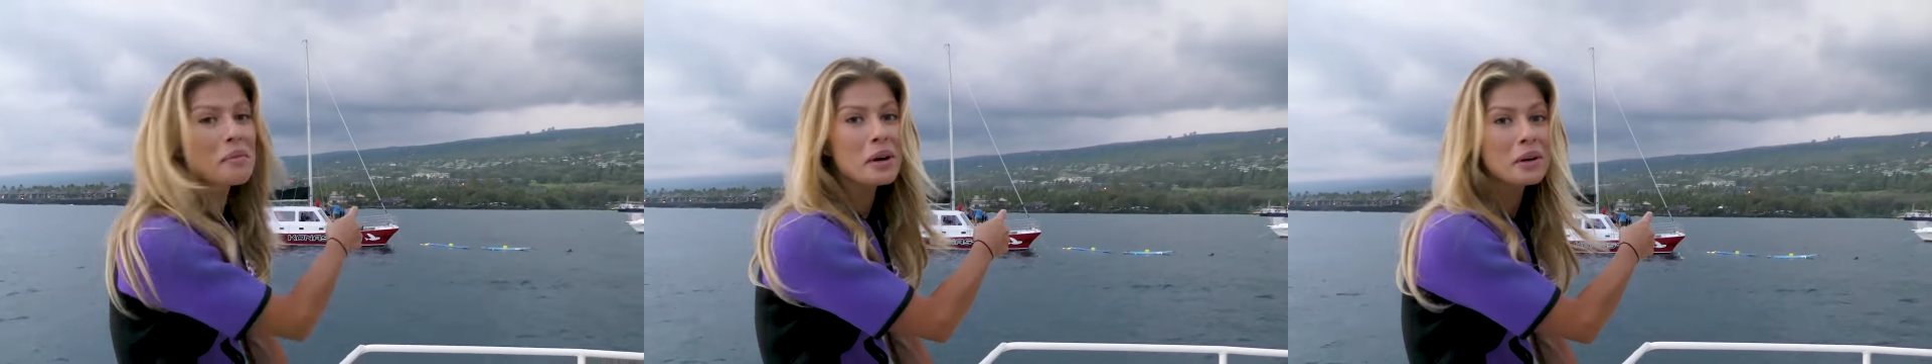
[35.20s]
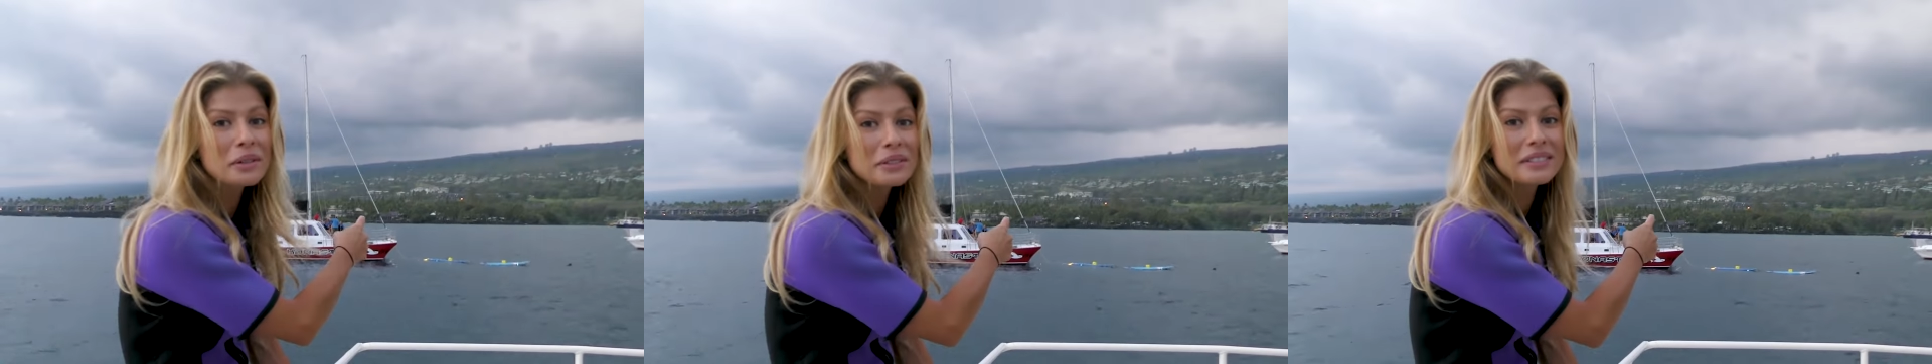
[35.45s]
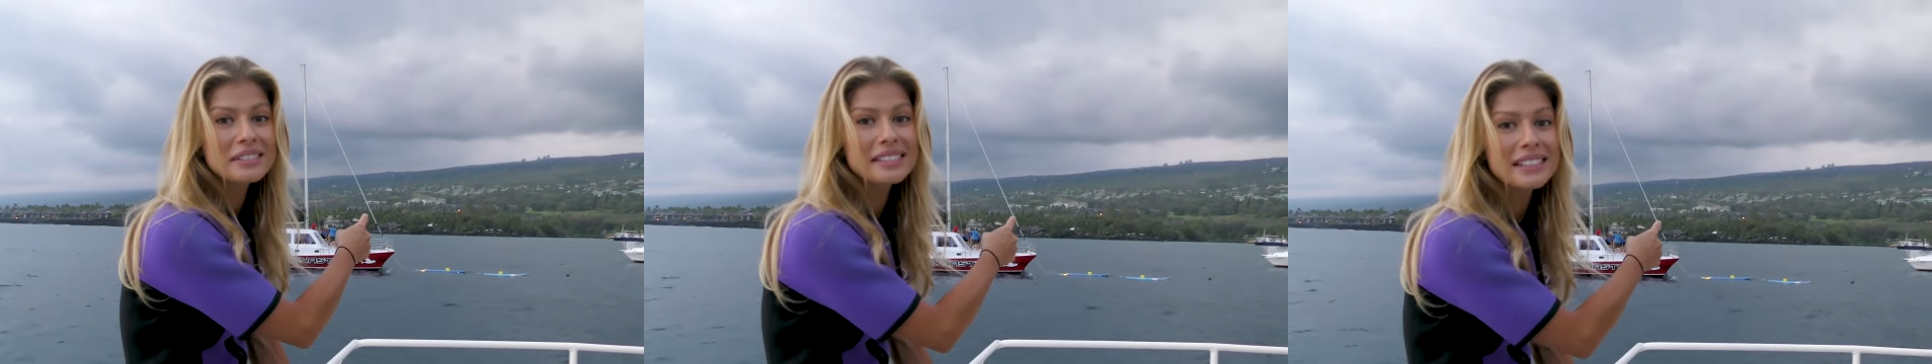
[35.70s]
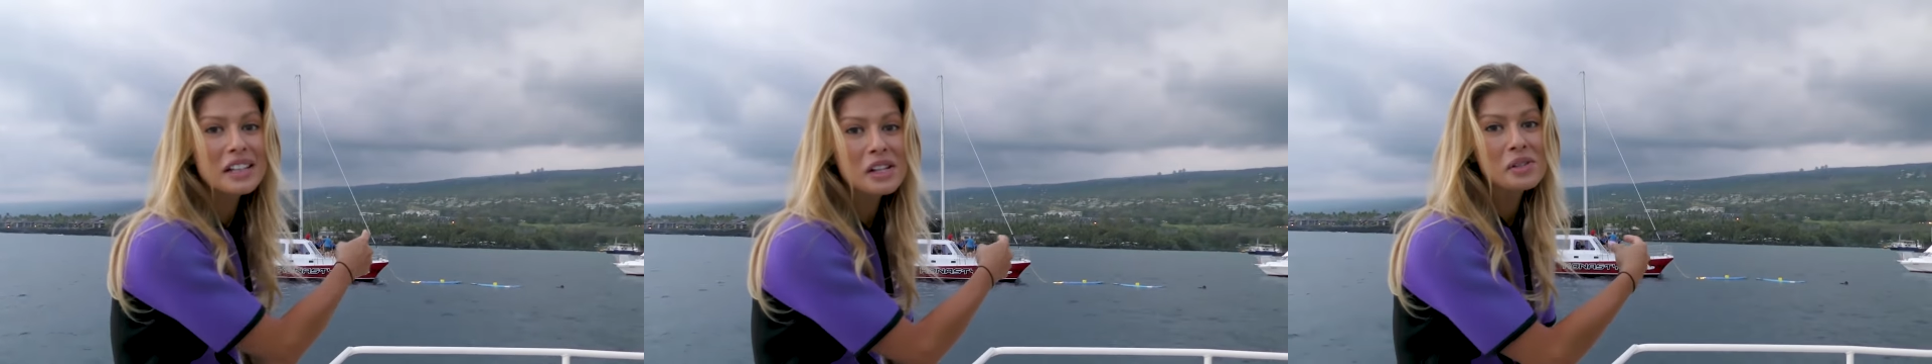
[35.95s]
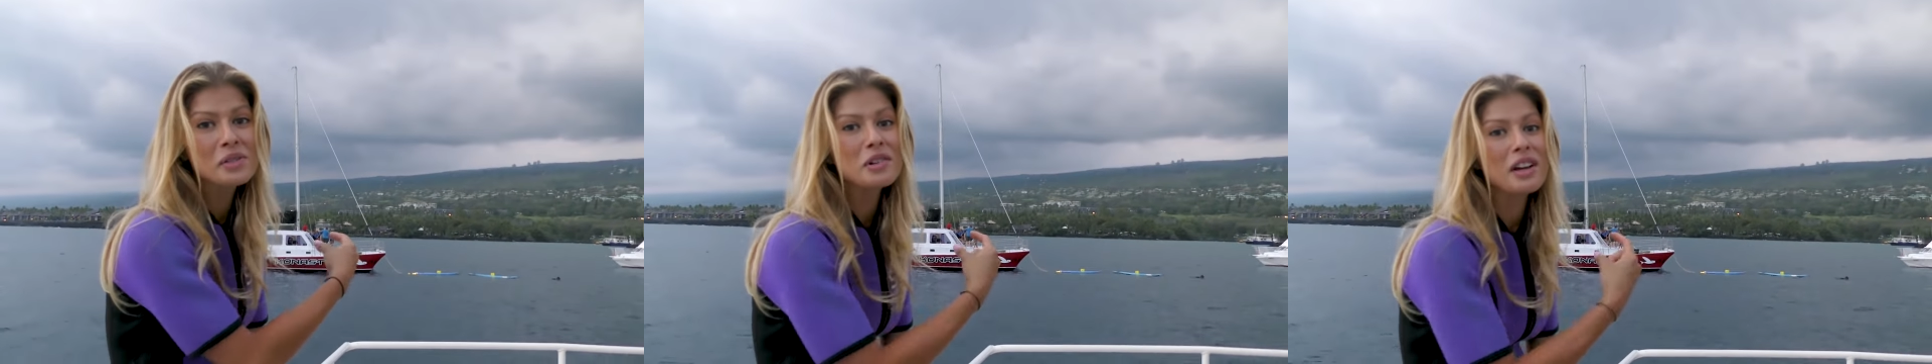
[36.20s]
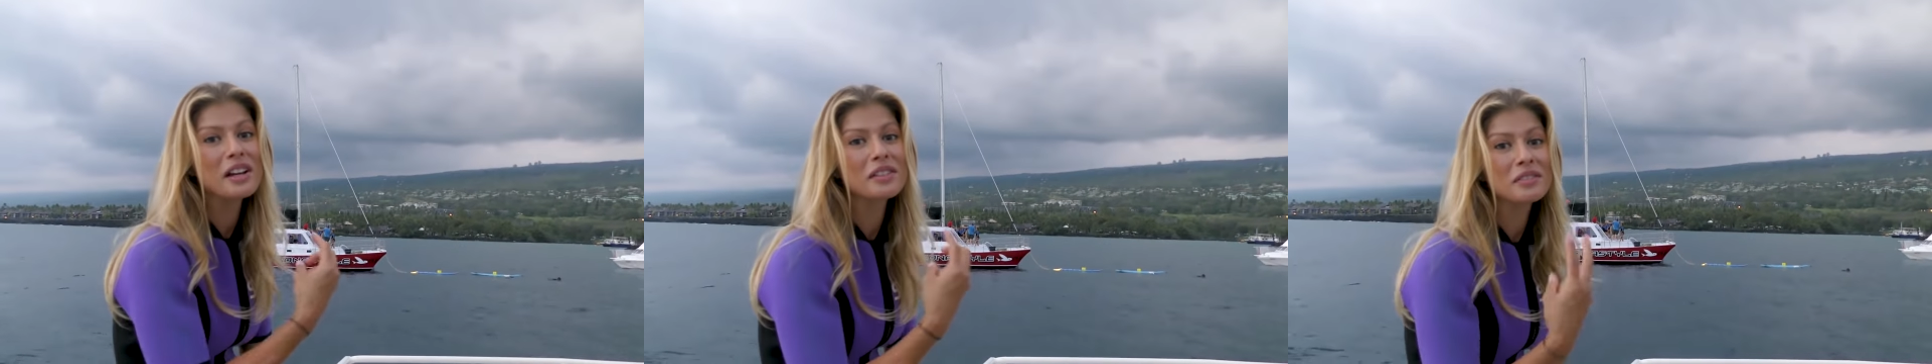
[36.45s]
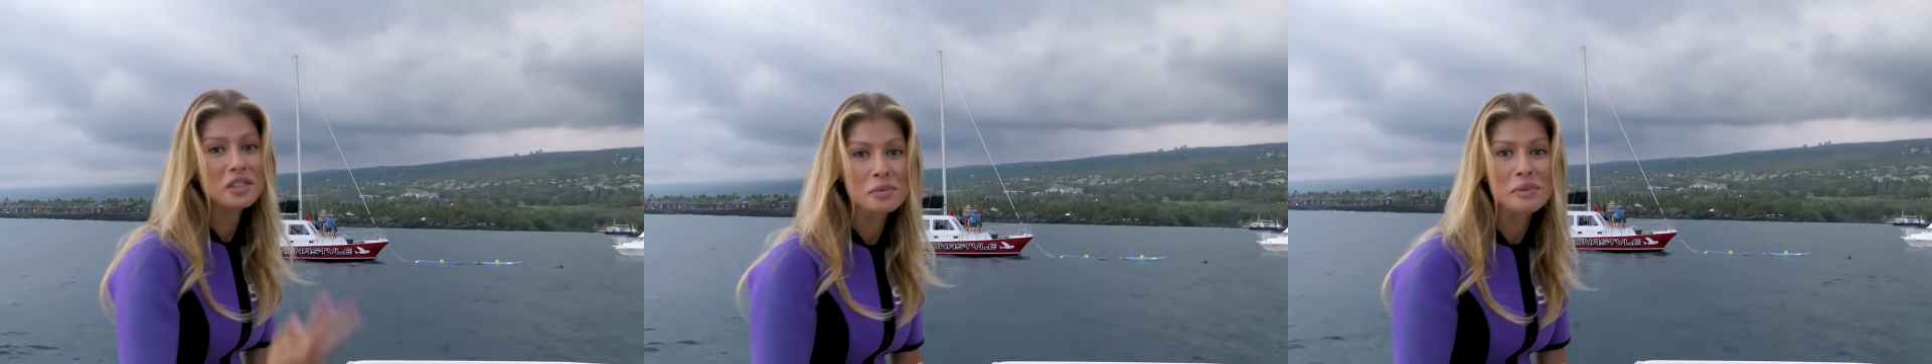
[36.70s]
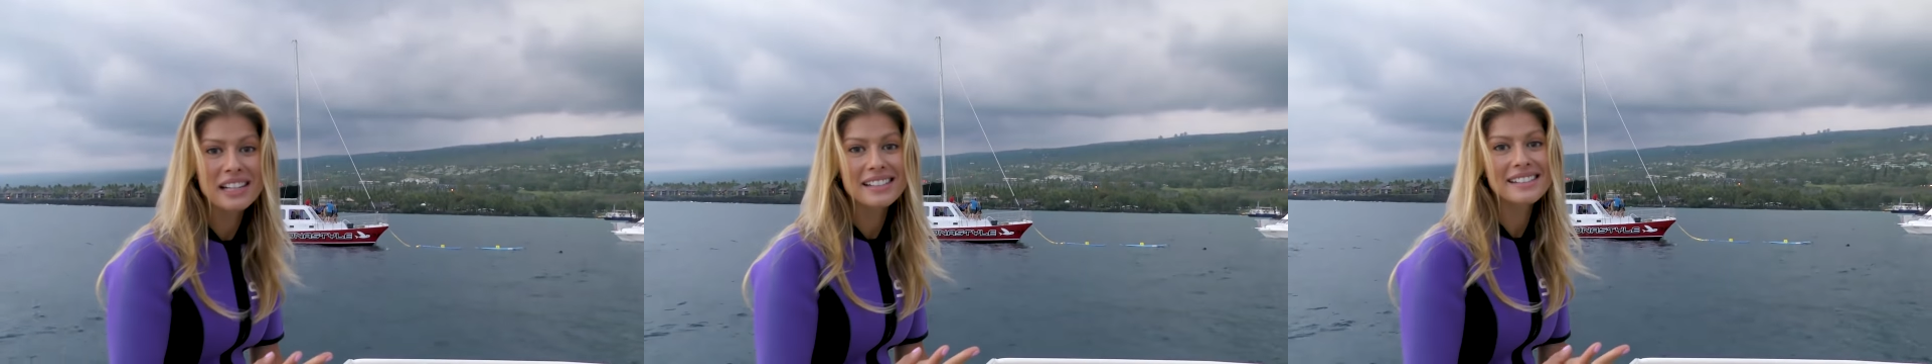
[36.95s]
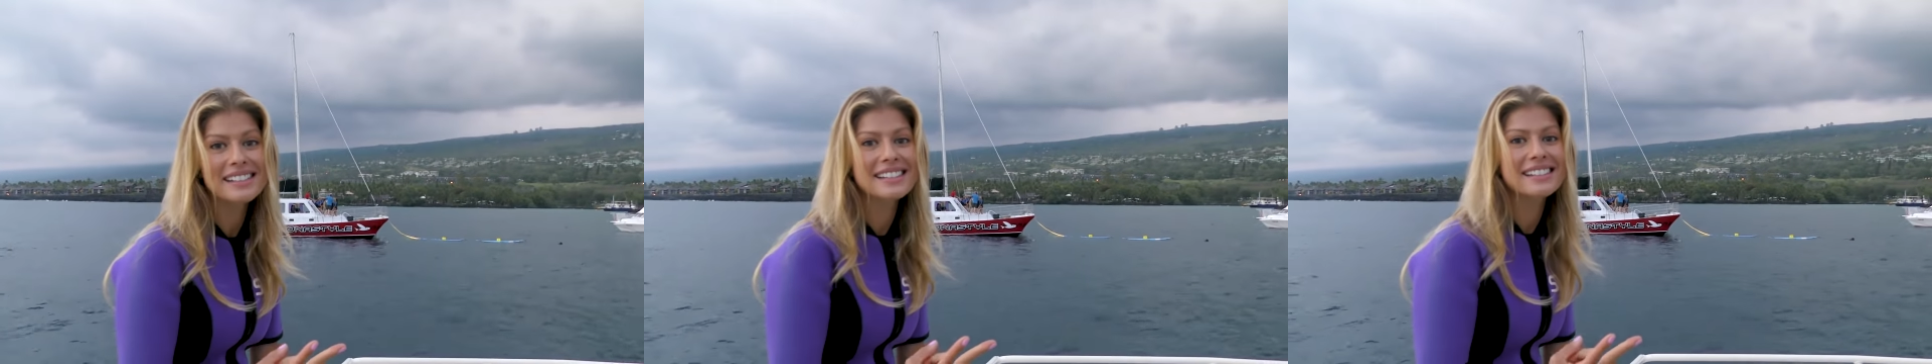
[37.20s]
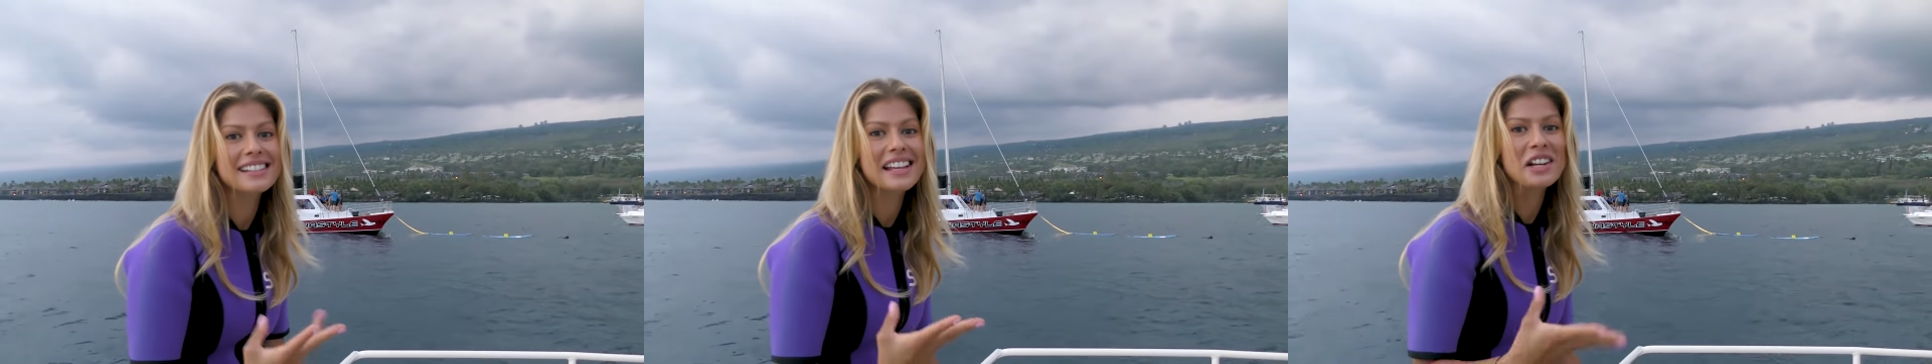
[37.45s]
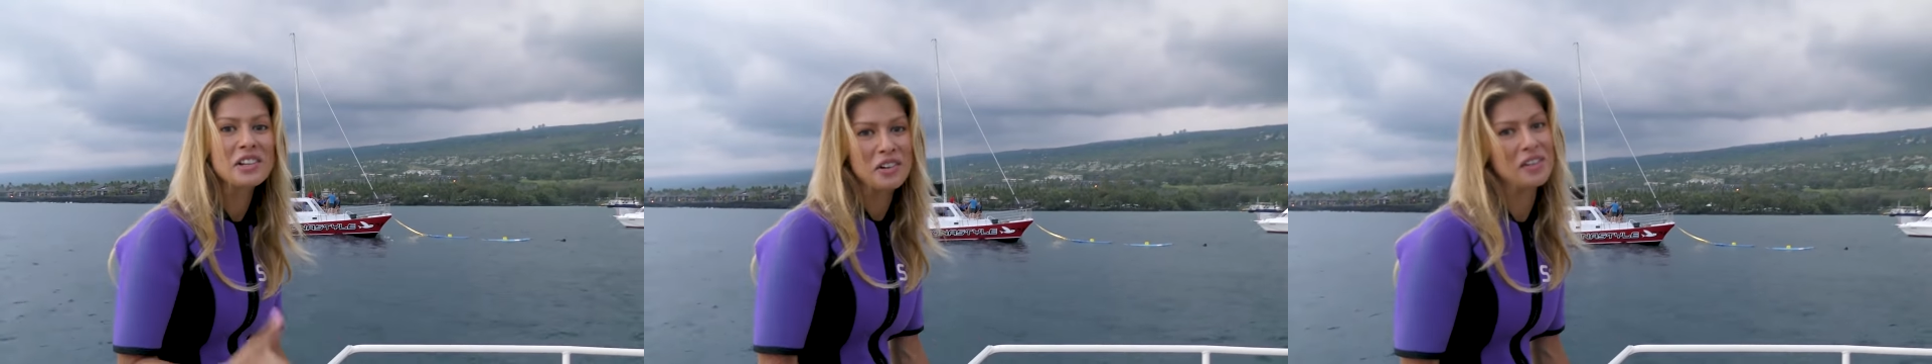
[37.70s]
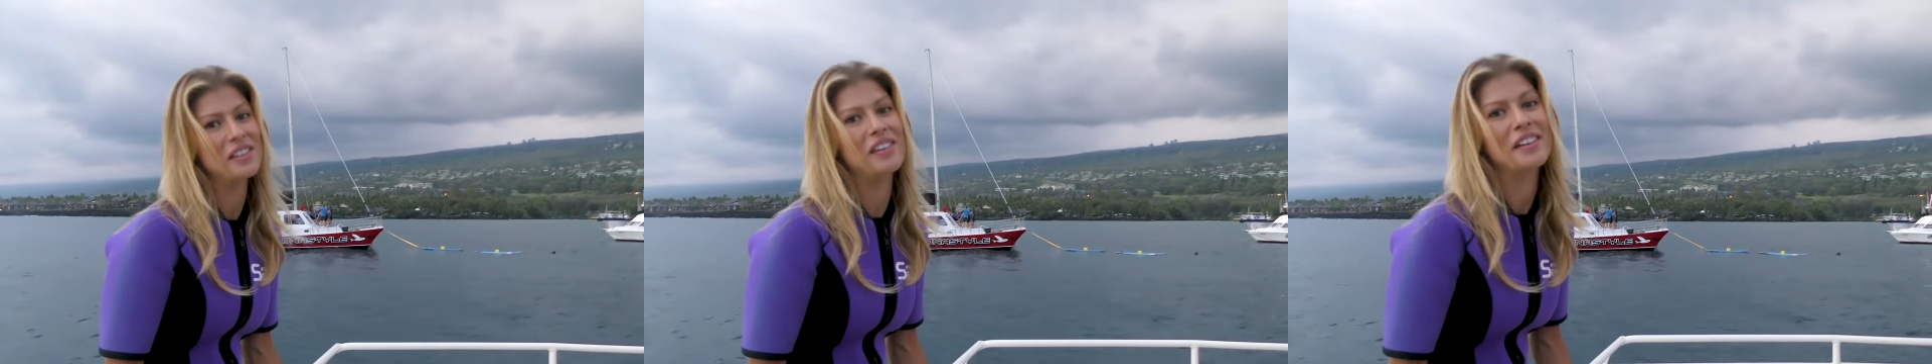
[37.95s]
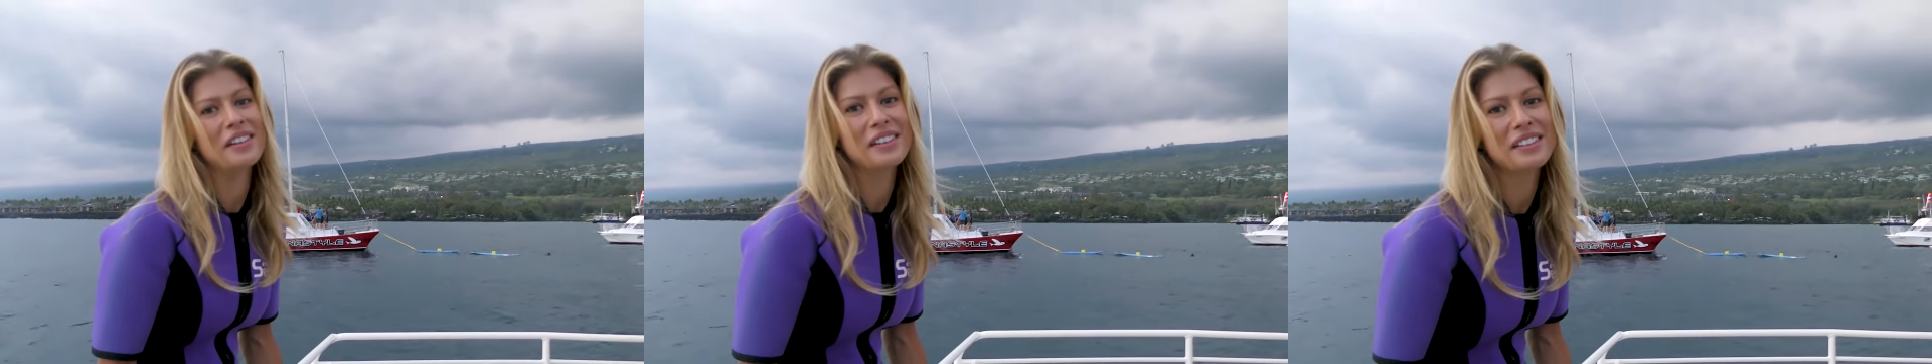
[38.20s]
a boat, you drive two minutes, and you're already there.